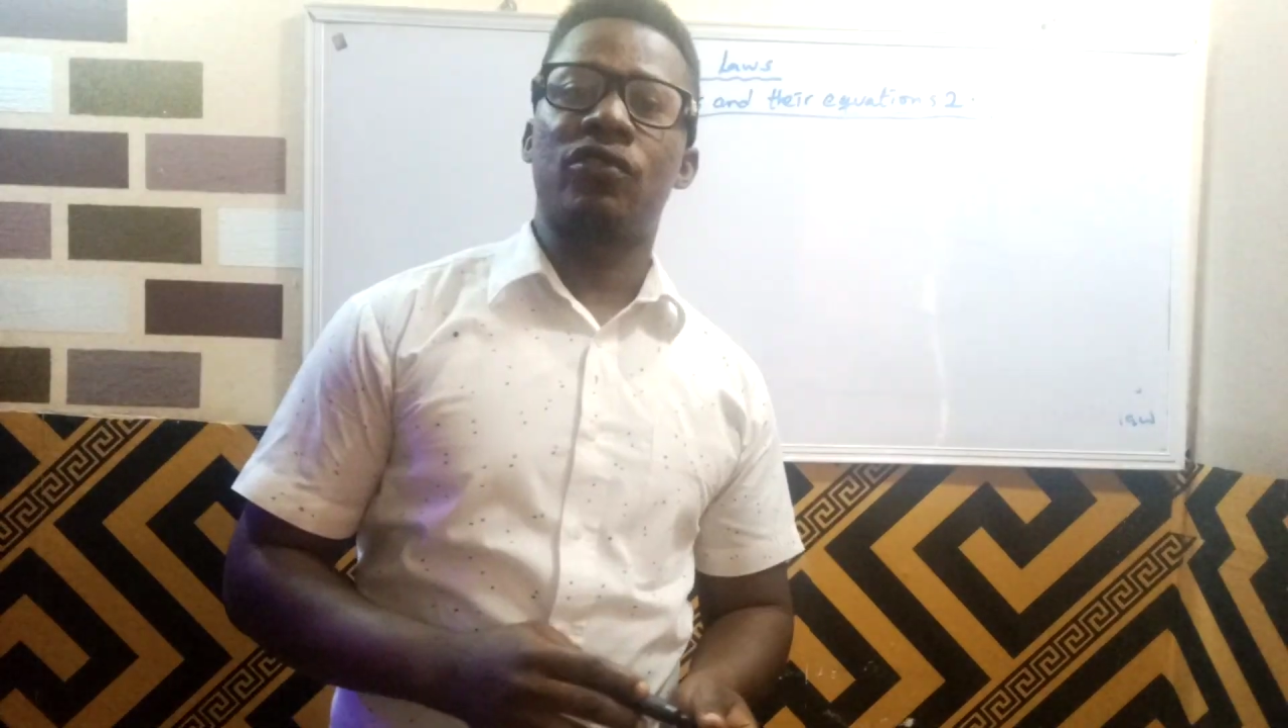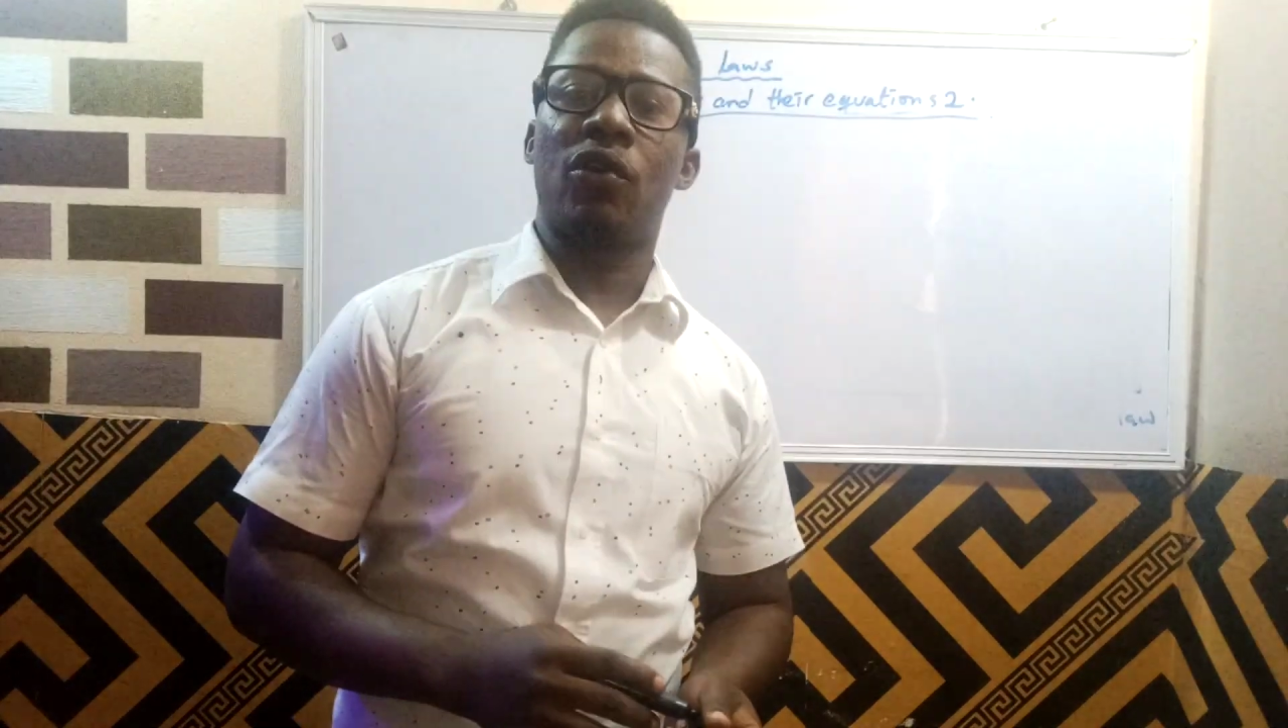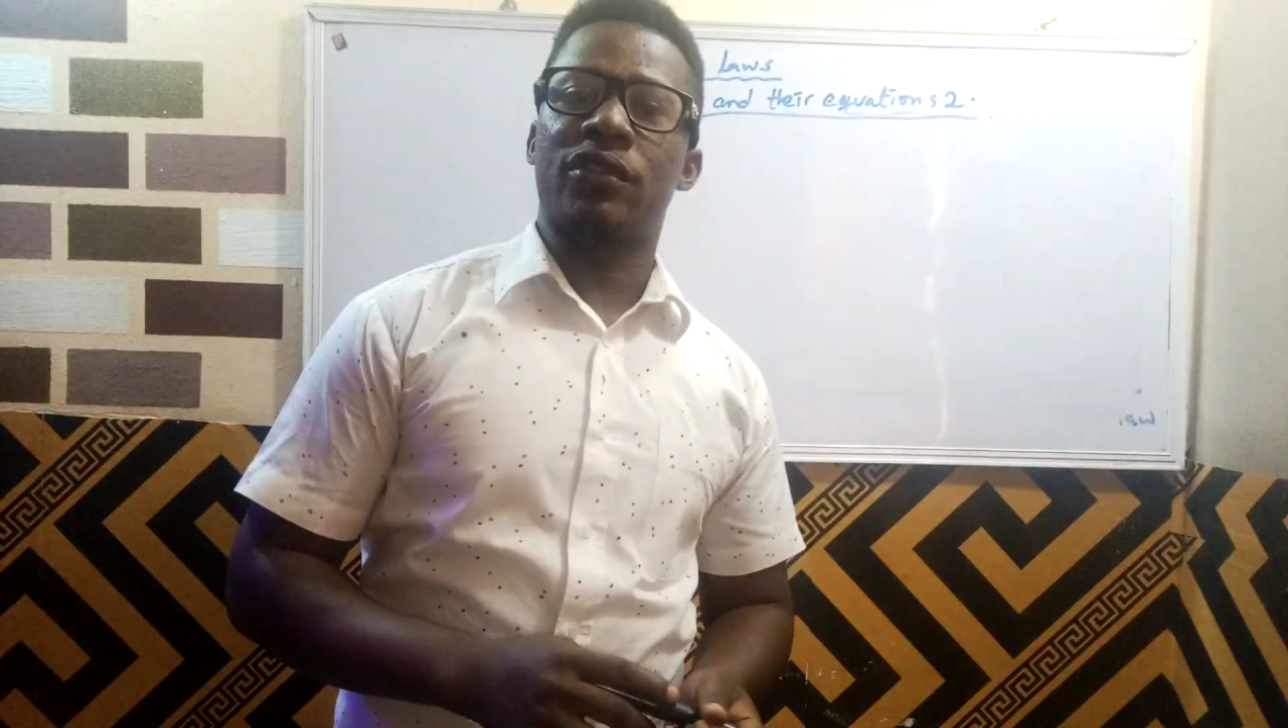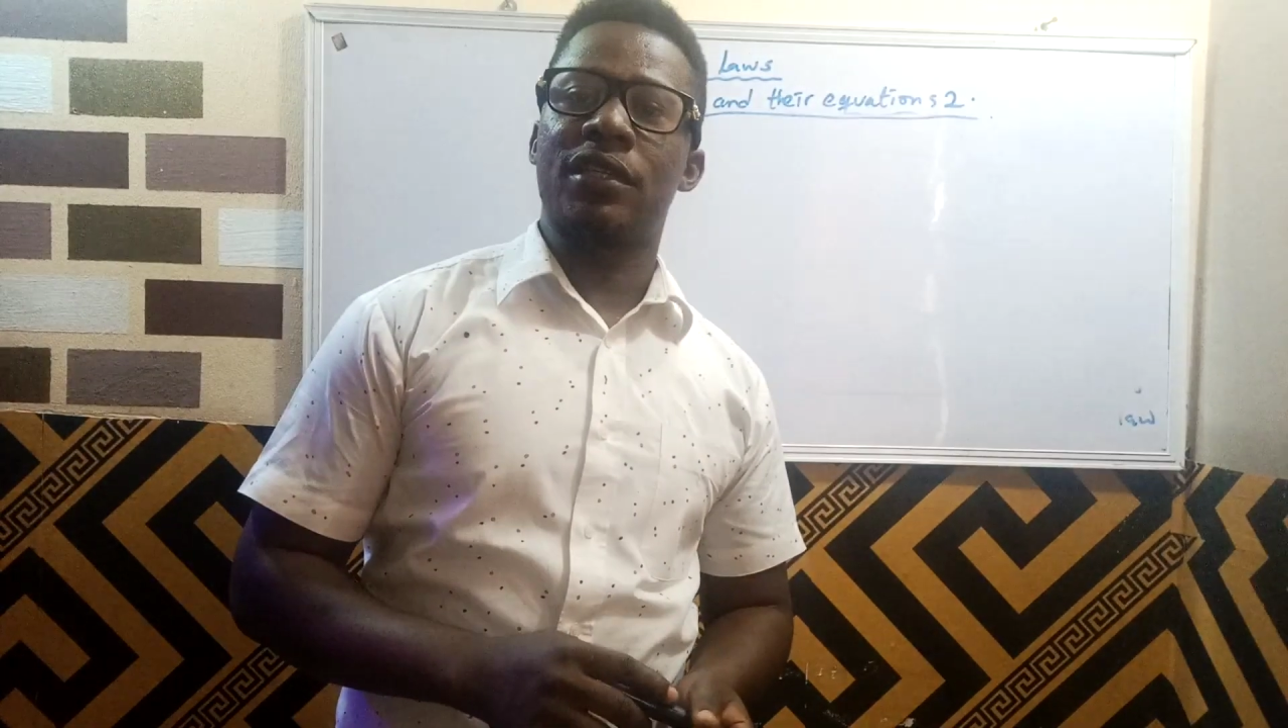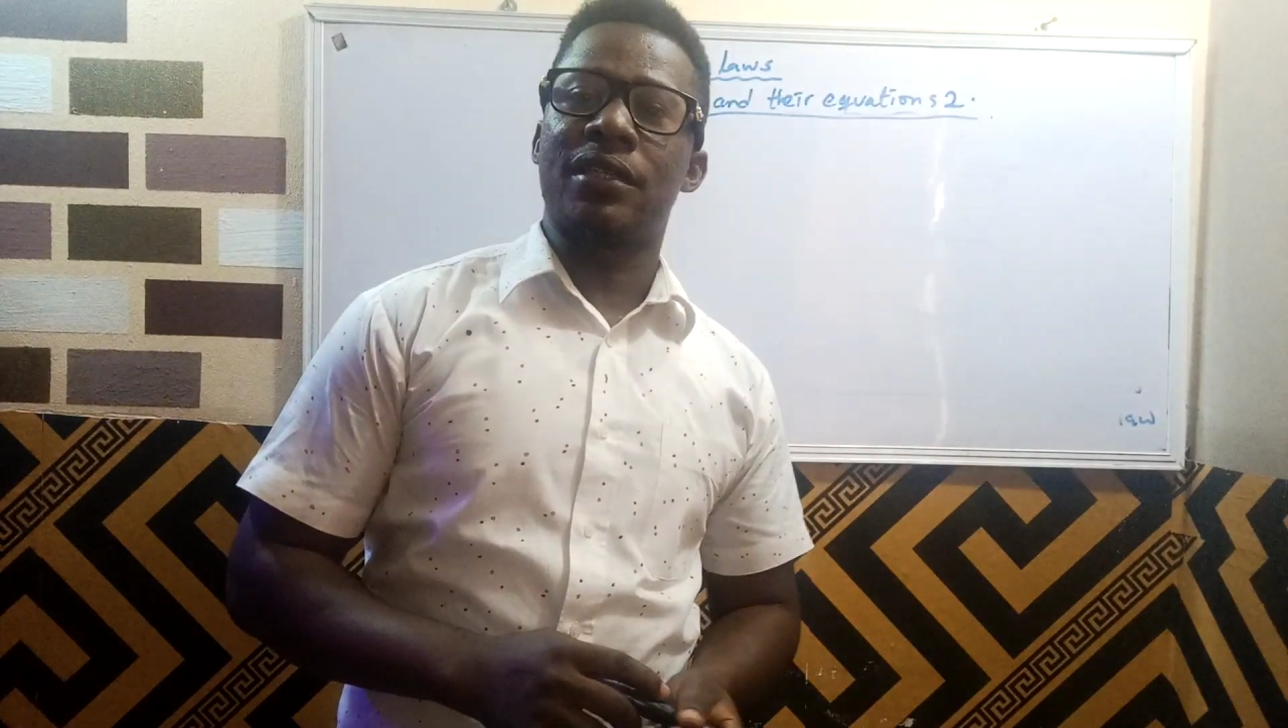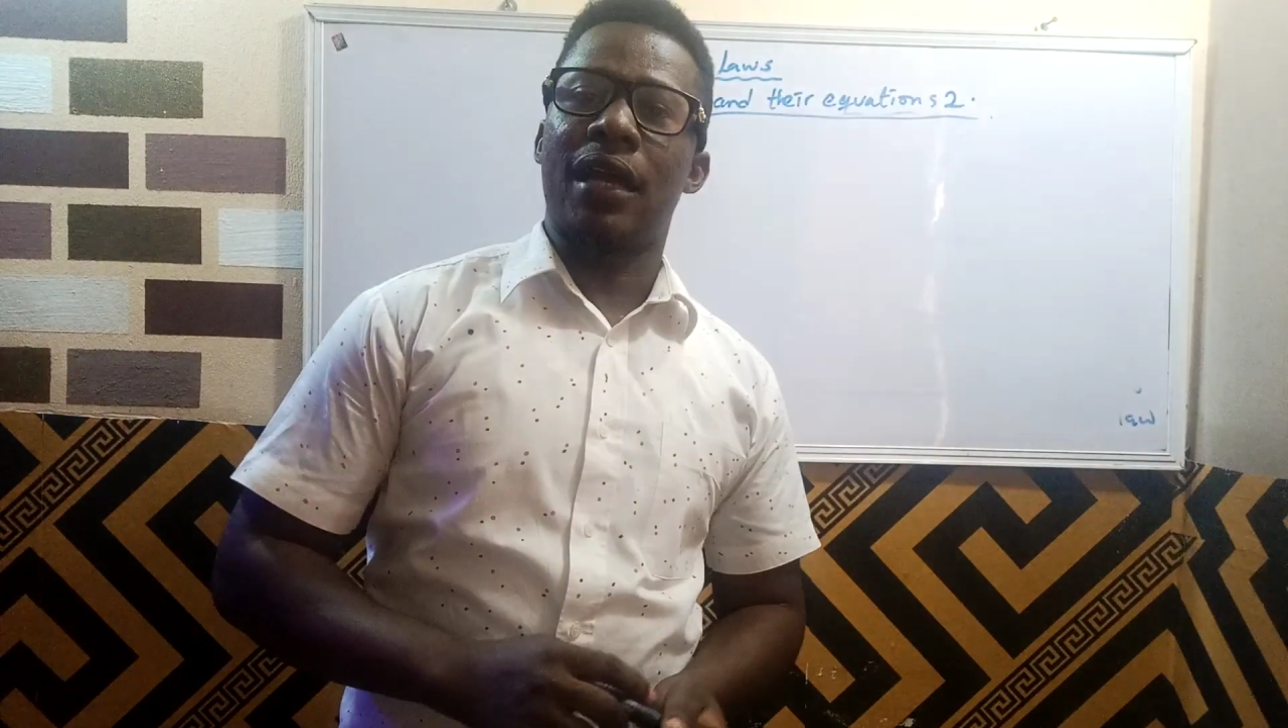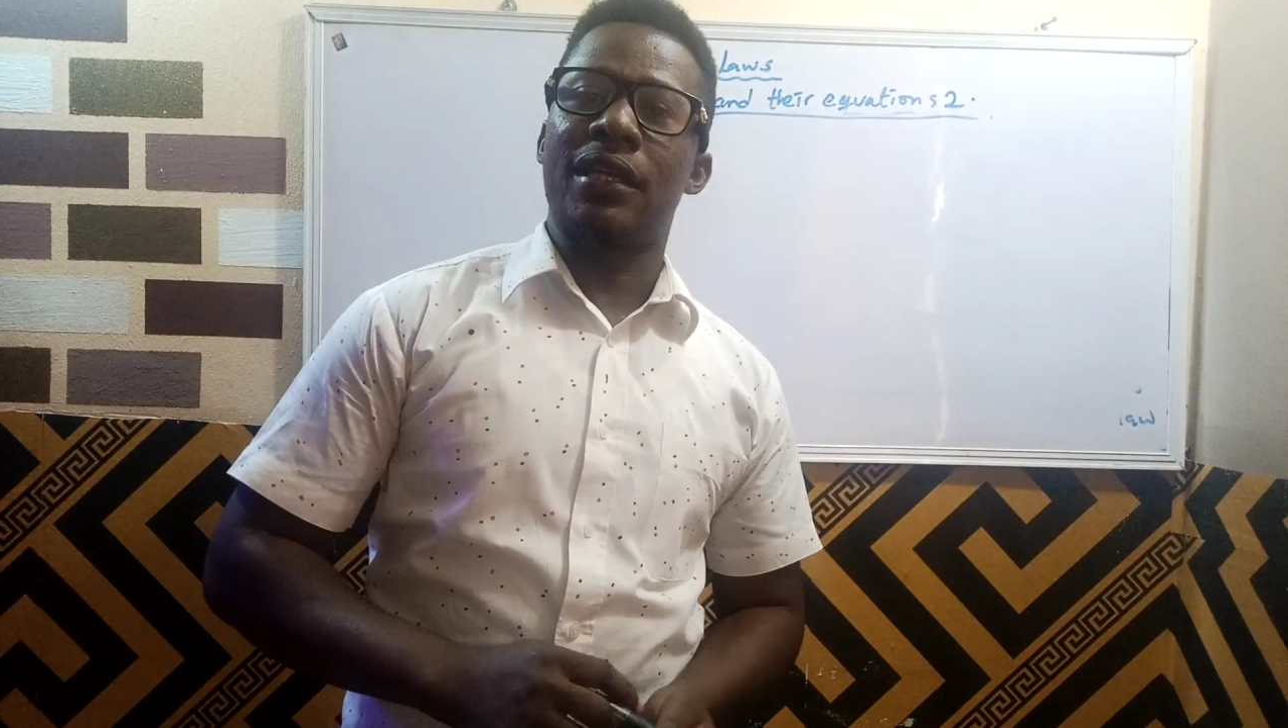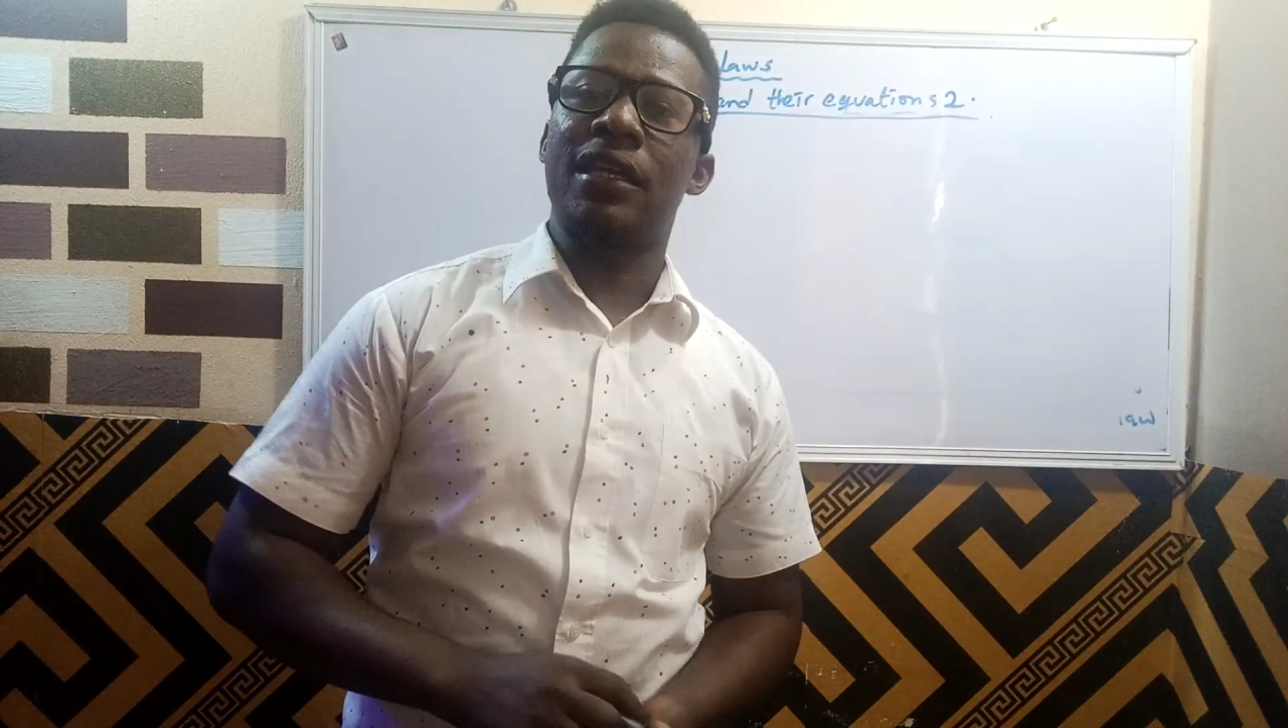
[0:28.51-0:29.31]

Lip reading: law states that